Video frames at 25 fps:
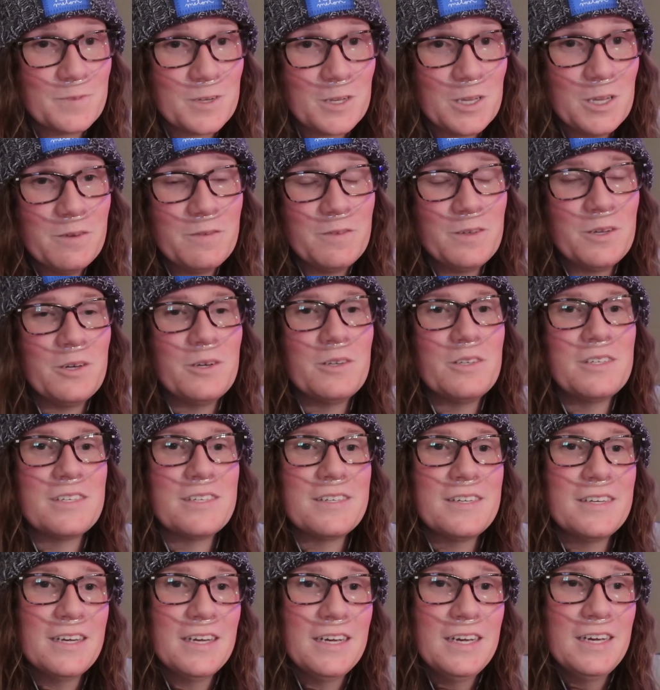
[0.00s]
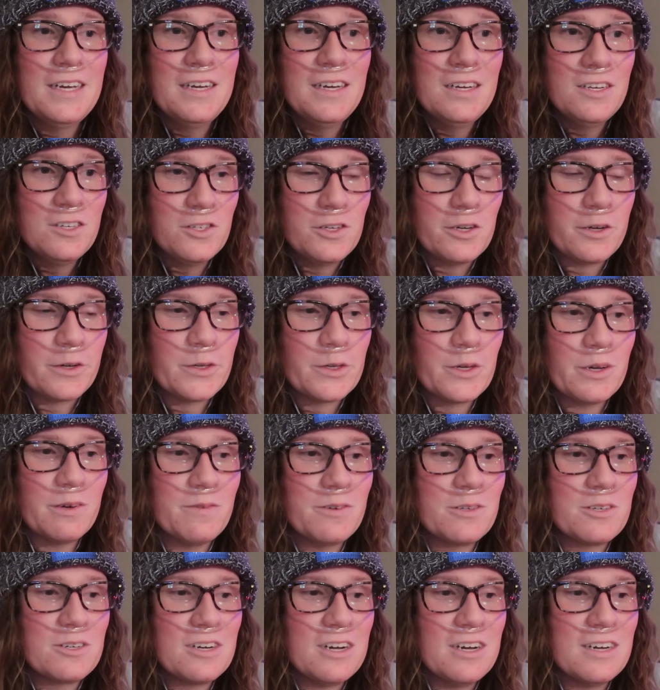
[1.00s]
Cliff Notes, took
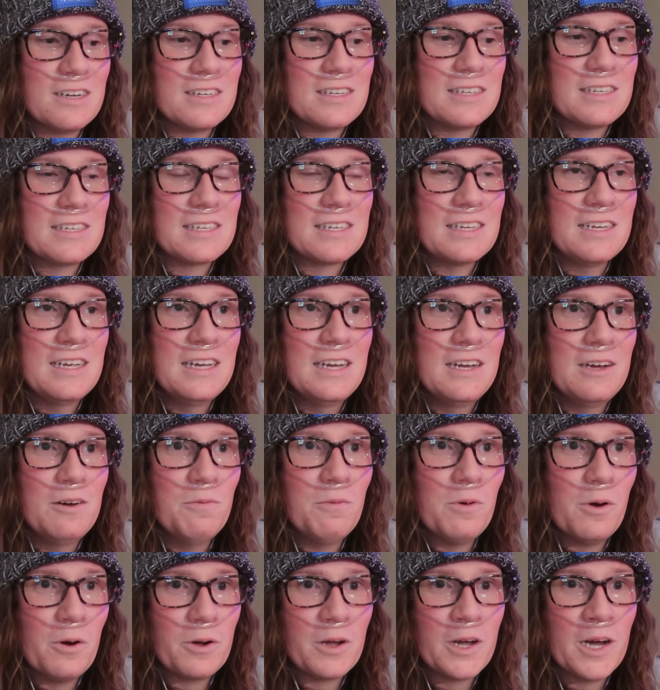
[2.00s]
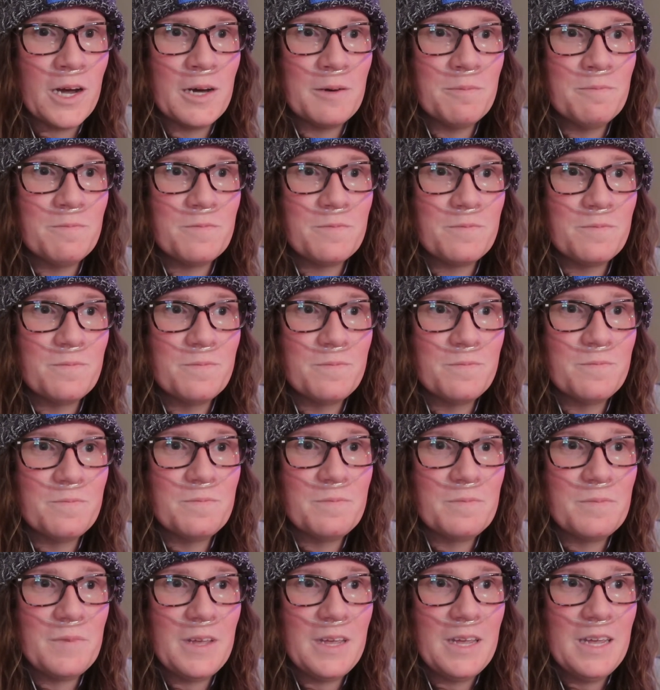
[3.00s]
sulfa drugs, woke up
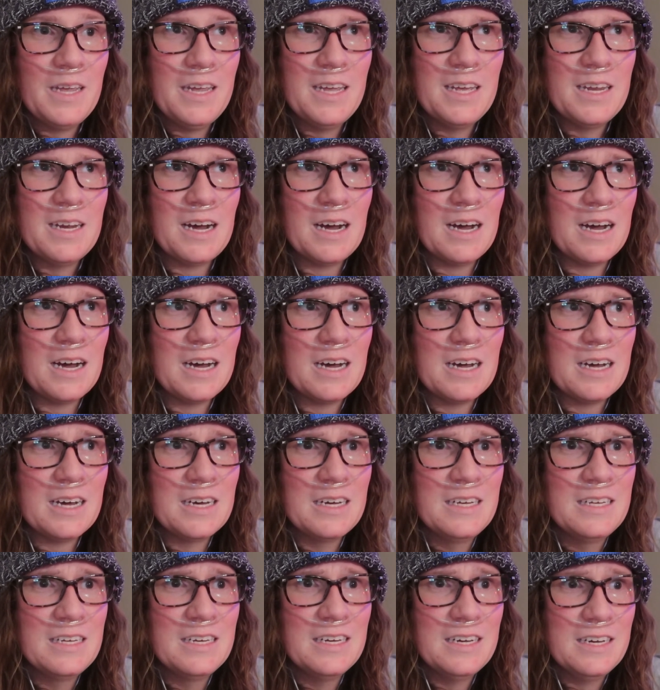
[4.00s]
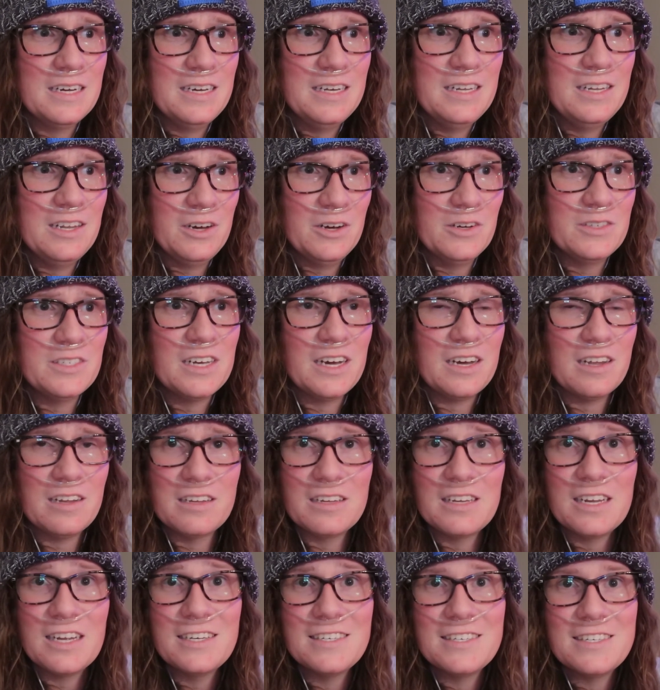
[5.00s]
in, a, in the hotel
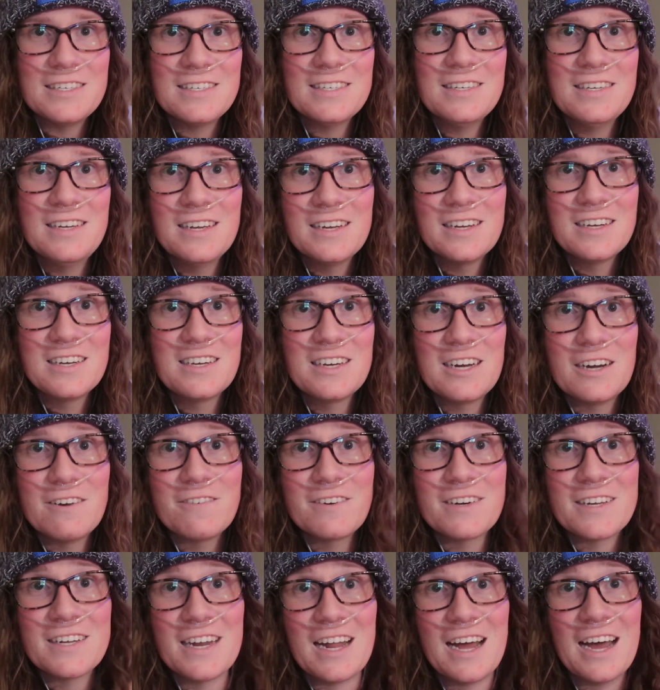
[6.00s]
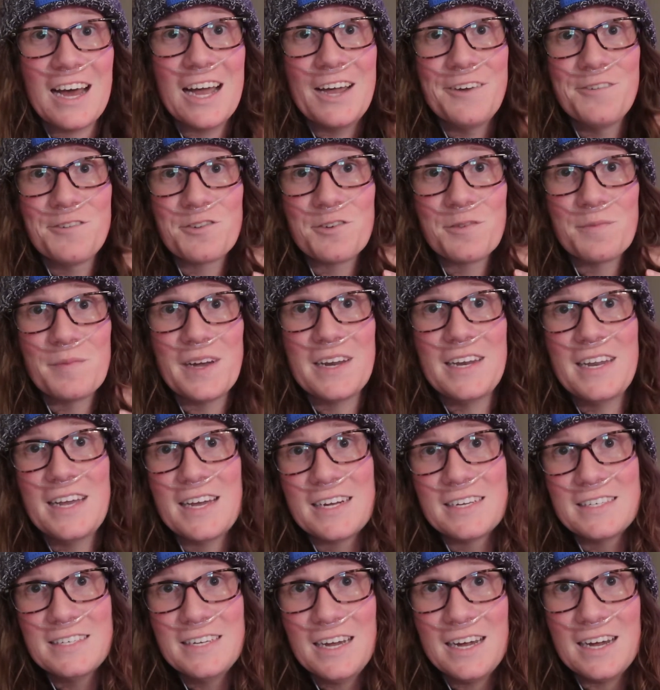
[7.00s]
in London, covered in hives from my
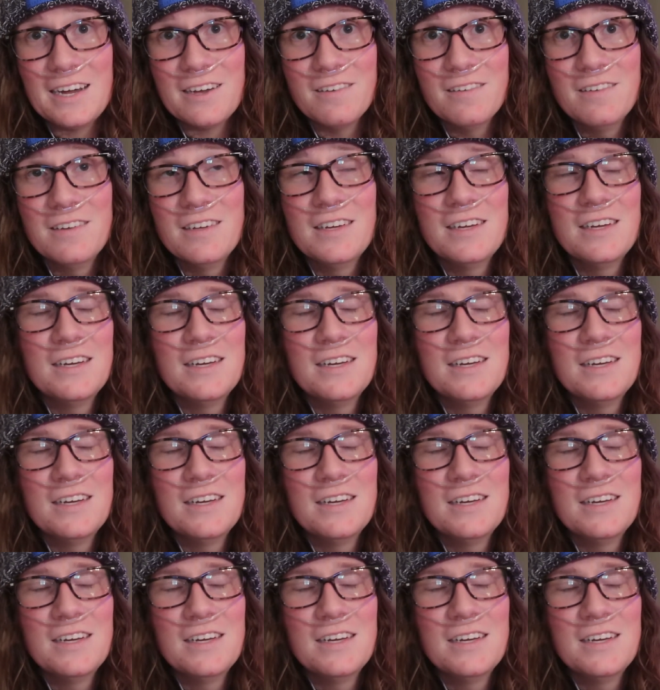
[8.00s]
neck down.